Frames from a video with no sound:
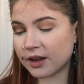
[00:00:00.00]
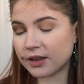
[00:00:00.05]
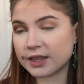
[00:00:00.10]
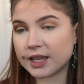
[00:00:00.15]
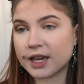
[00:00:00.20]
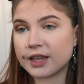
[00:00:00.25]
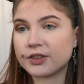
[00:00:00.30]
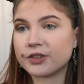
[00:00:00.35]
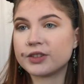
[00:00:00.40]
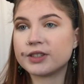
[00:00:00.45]
on the
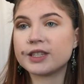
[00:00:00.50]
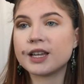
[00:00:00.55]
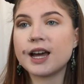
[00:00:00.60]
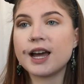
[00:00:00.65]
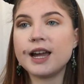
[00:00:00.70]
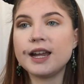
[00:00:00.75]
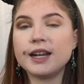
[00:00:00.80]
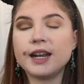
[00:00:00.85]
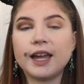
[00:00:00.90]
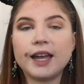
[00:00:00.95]
other
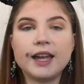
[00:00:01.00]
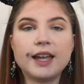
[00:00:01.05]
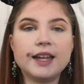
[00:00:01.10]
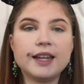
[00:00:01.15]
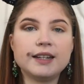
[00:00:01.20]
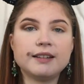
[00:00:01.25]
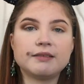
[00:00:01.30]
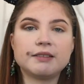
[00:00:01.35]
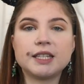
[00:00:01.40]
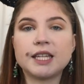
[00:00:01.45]
side
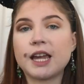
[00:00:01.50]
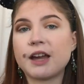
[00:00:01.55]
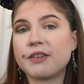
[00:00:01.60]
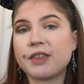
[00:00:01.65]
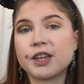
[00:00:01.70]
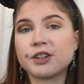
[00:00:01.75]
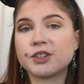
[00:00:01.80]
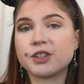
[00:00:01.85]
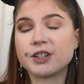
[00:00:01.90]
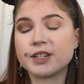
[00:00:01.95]
and see how
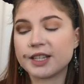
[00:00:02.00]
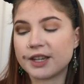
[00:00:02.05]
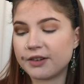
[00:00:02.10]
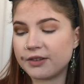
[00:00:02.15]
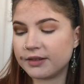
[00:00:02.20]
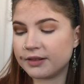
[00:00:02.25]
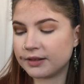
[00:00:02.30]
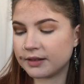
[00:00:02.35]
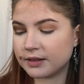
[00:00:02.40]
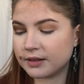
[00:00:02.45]
that turns out.